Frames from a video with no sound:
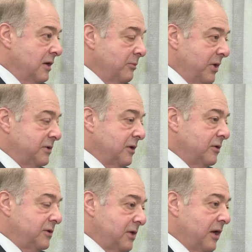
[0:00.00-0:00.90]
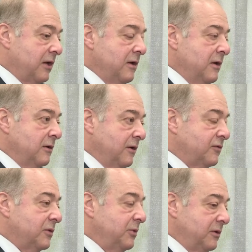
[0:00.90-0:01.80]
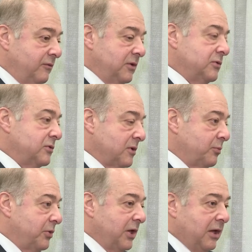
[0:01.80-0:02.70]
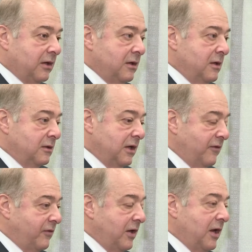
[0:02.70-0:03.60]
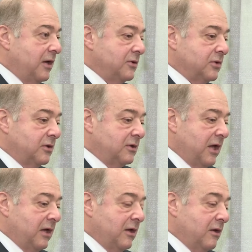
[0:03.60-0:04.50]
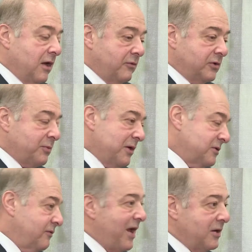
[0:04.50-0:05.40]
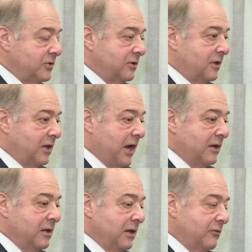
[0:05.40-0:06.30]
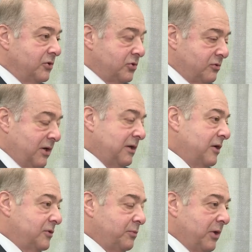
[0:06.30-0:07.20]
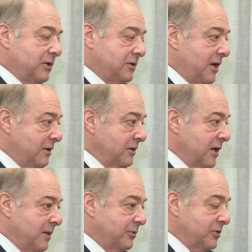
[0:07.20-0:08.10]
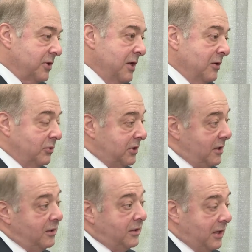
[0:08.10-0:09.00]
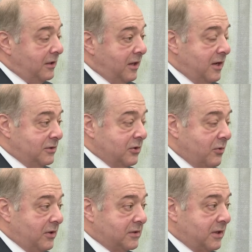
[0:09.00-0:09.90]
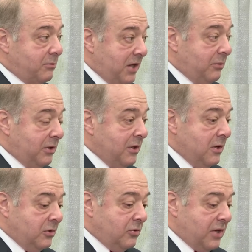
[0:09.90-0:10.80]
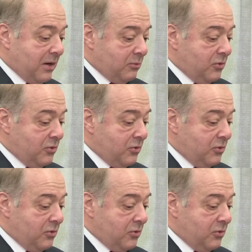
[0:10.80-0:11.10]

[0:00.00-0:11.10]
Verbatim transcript: and basically say if some individuals complain, the FAA is going to take a responsive action to that and restrict airspace to helicopters with the unintended consequence that maybe you're now